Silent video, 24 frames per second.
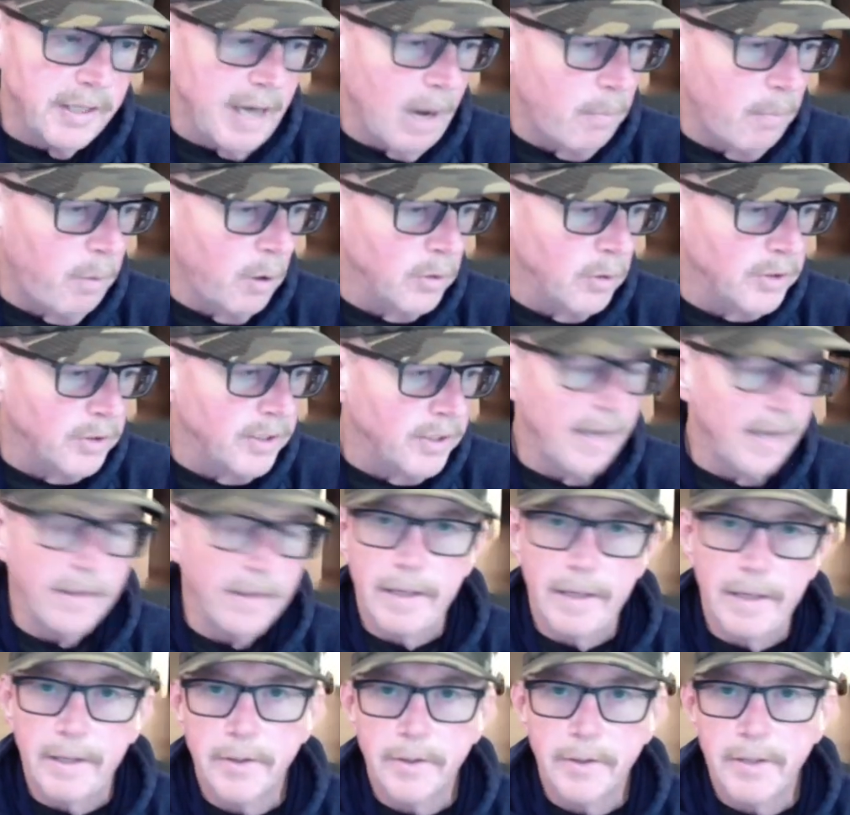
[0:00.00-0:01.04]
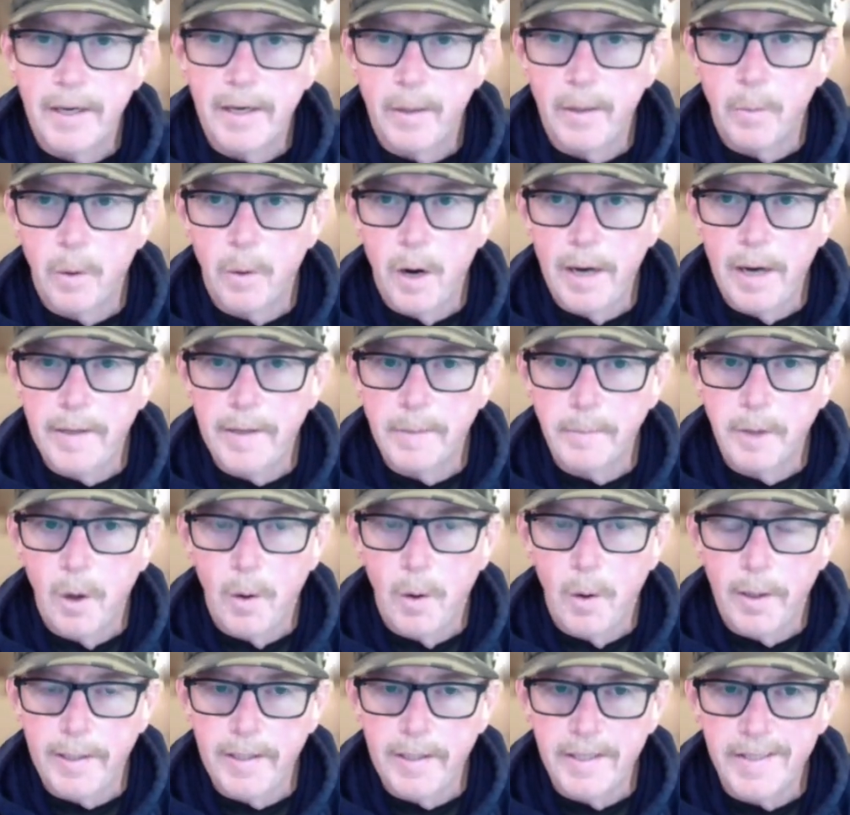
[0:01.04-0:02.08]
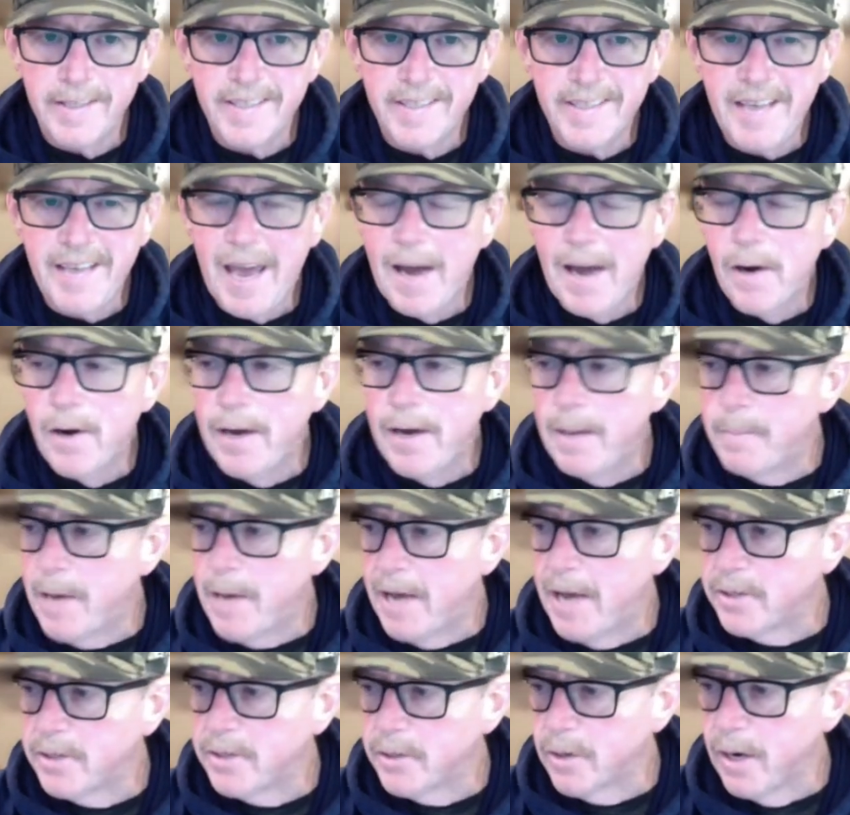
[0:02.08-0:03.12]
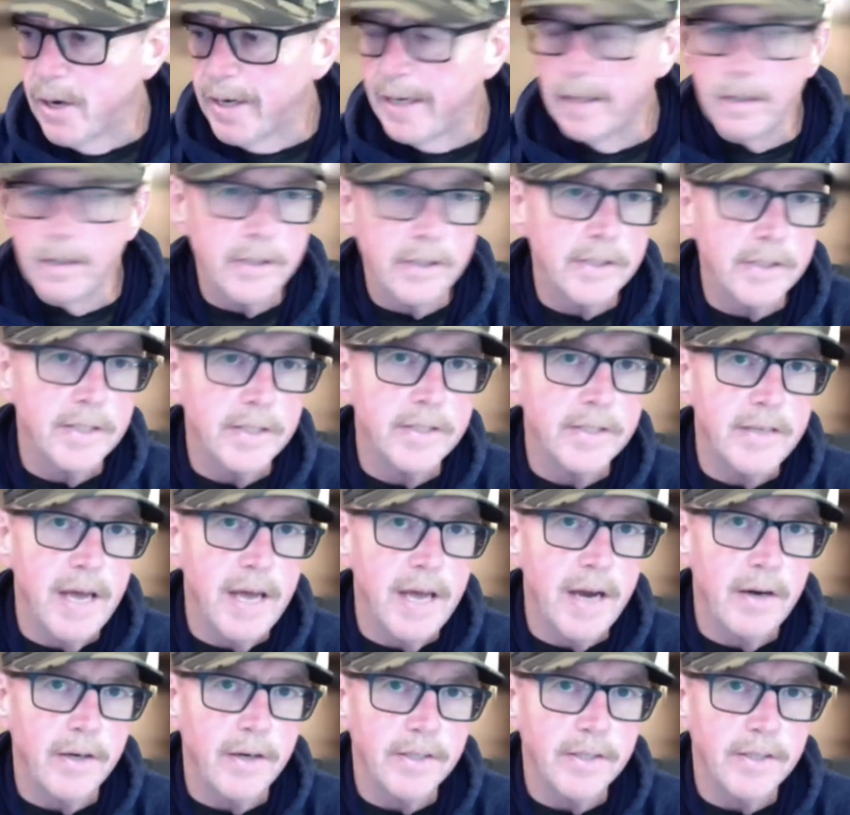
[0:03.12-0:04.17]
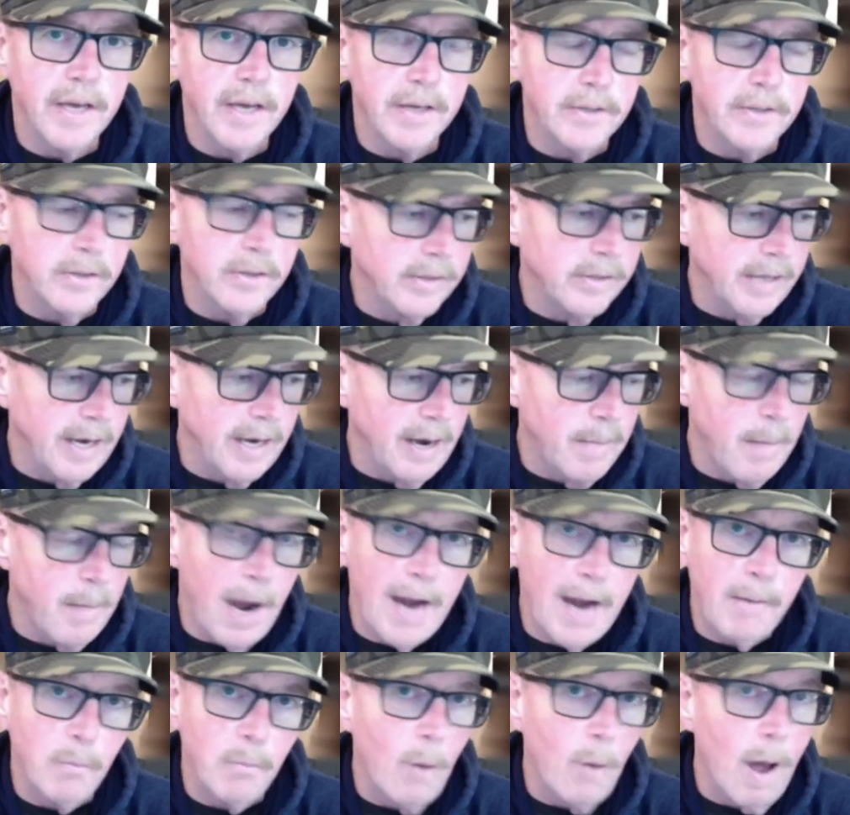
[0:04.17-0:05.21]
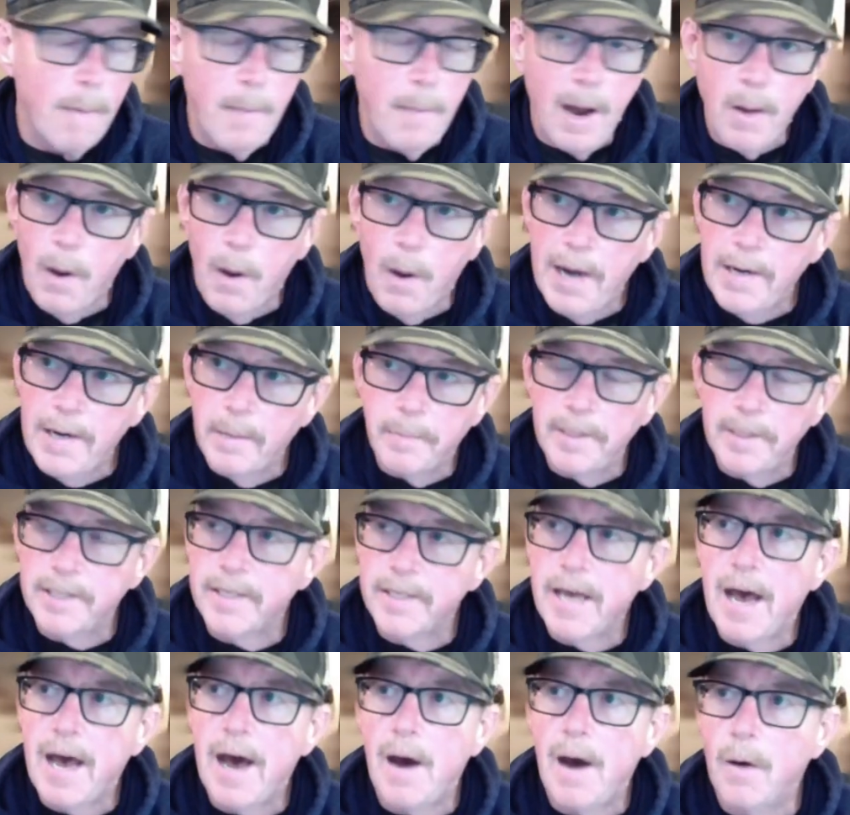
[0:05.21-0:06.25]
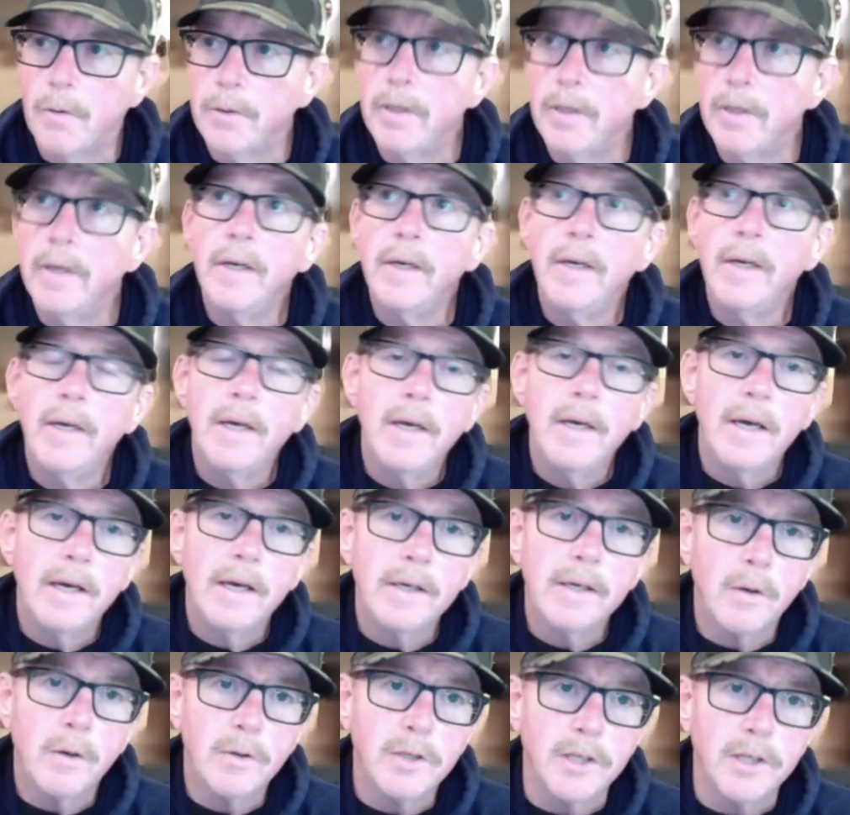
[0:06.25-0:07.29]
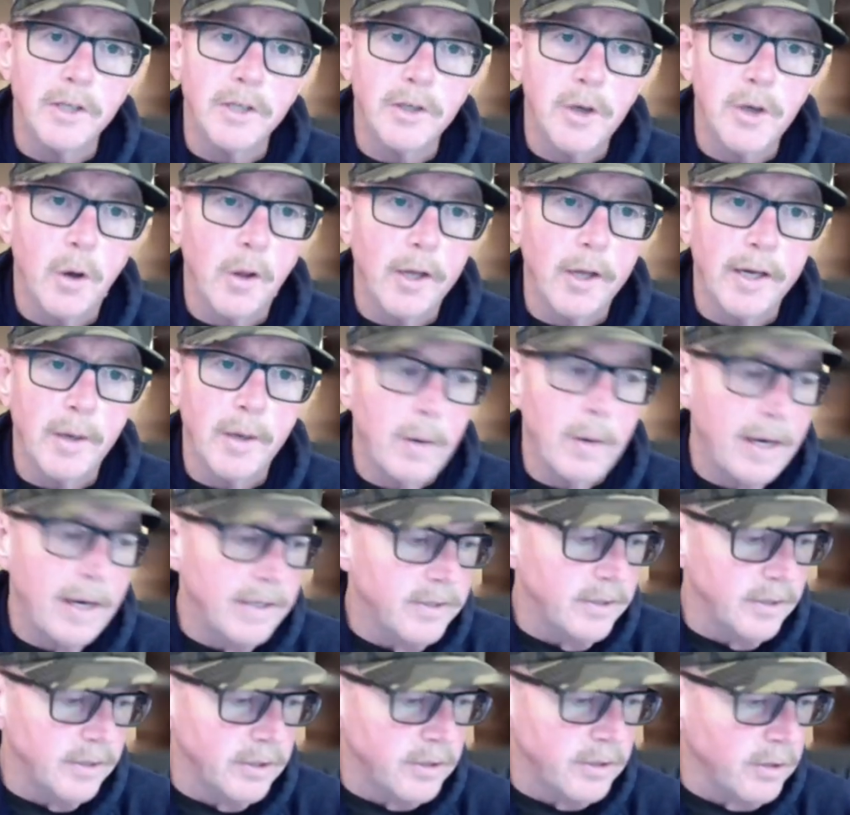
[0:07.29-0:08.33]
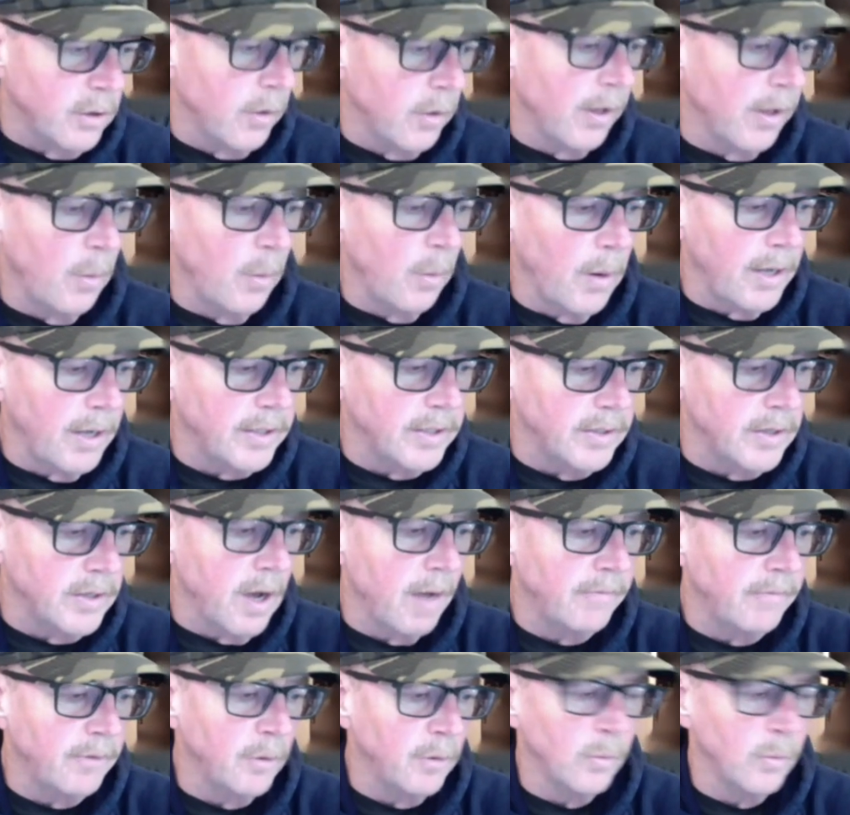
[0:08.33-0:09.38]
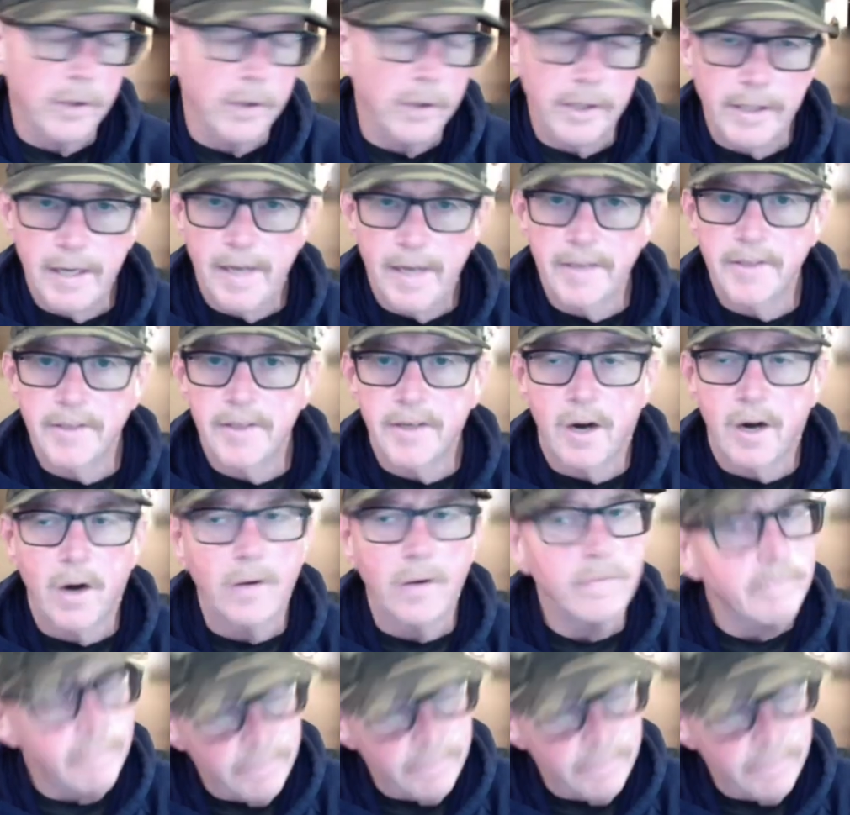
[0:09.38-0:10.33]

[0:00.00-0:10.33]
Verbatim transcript: I'll post that when we wind up going in. Saturday, I'm not sure. I got to at the Saturday schedule. I might I might wind up in town and go see Joliet West. Joliet West is off the start.